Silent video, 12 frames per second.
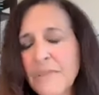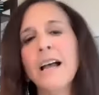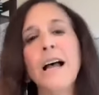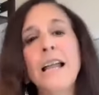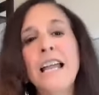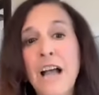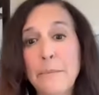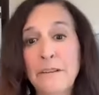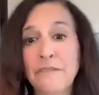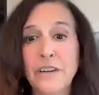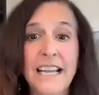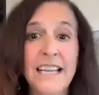Uh, if I'm
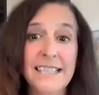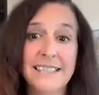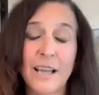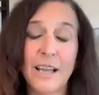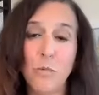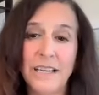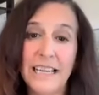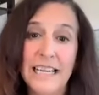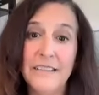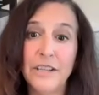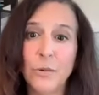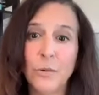inviting someone
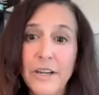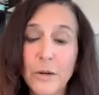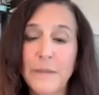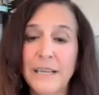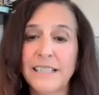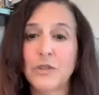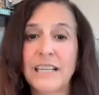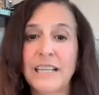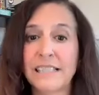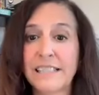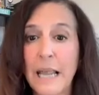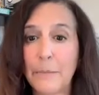in the greeter ministry
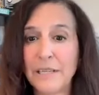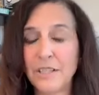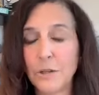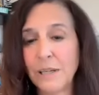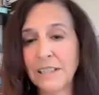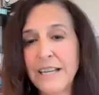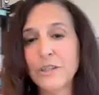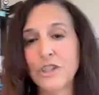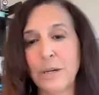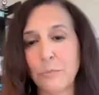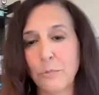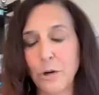to step into a
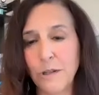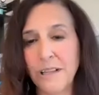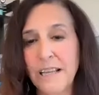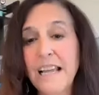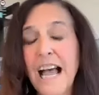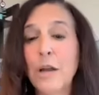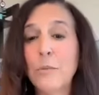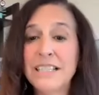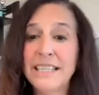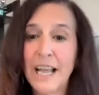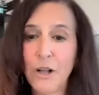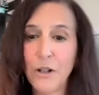leadership role, I
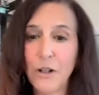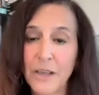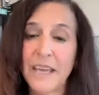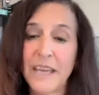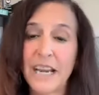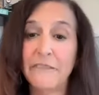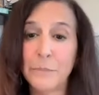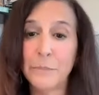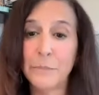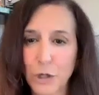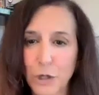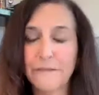would tell them that I've
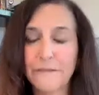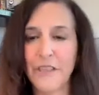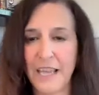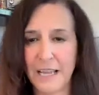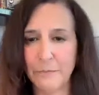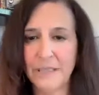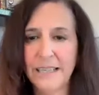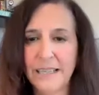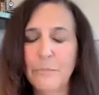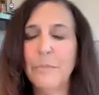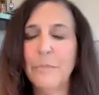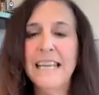observed them
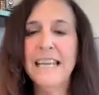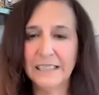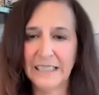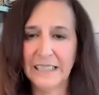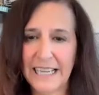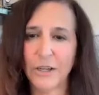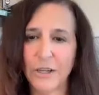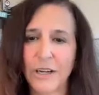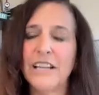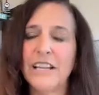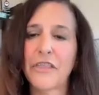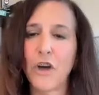being a leader
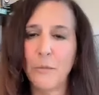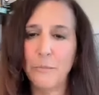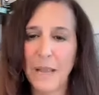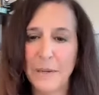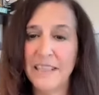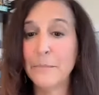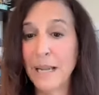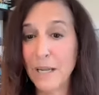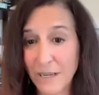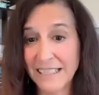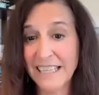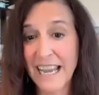and I thought maybe they
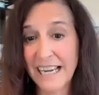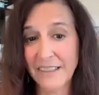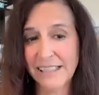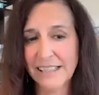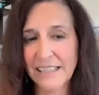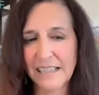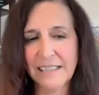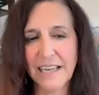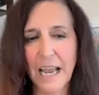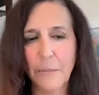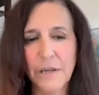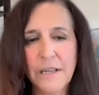might want to take this next
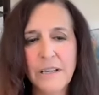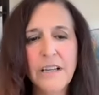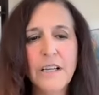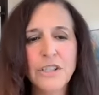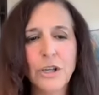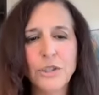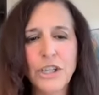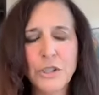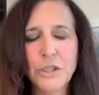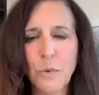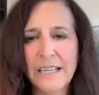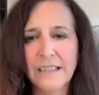step. So
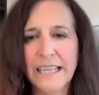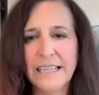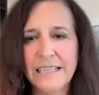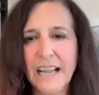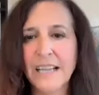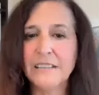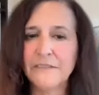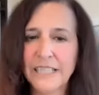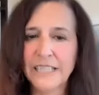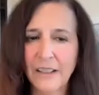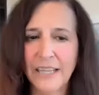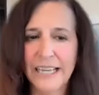just really kind of
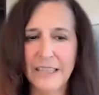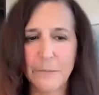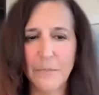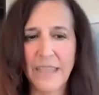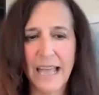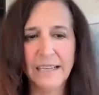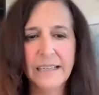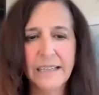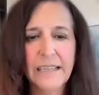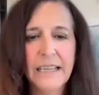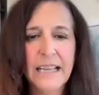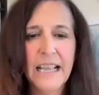telling them that.
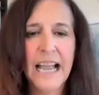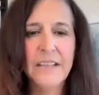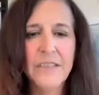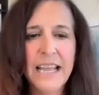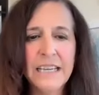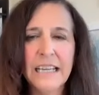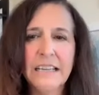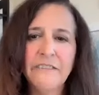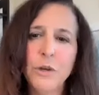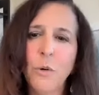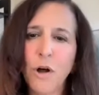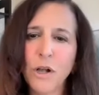And then
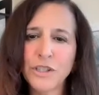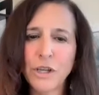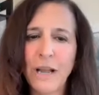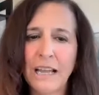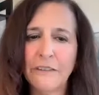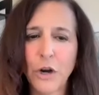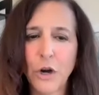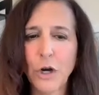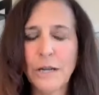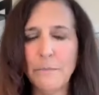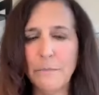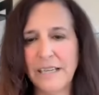if you also have
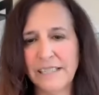current